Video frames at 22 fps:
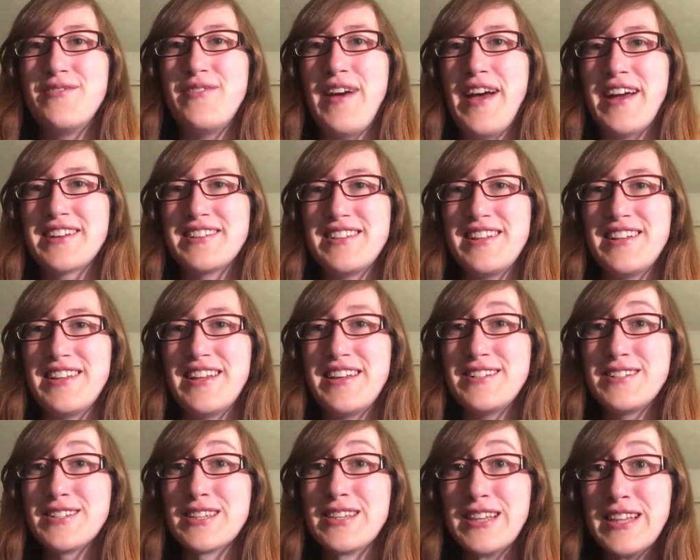fact that they
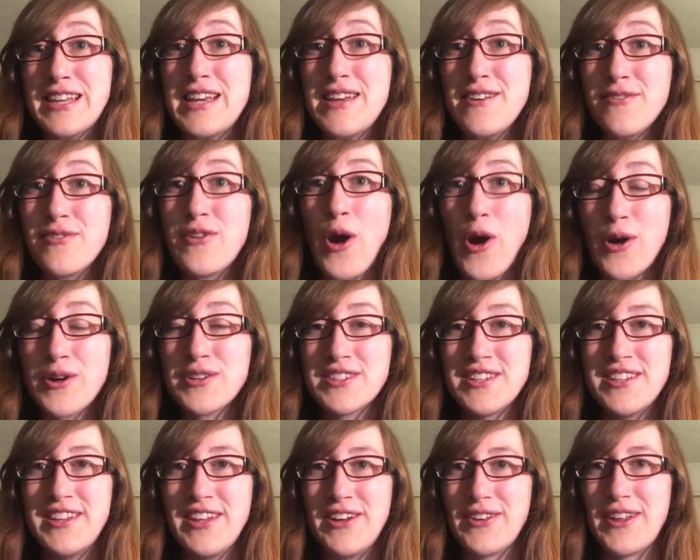just leave
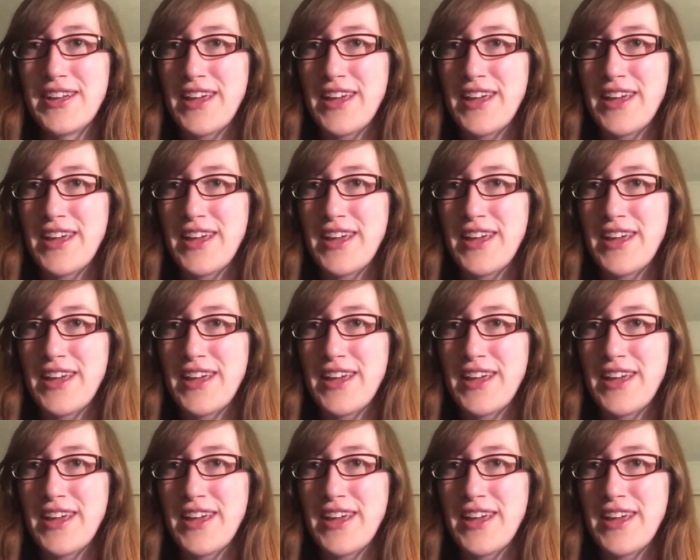Carlton there.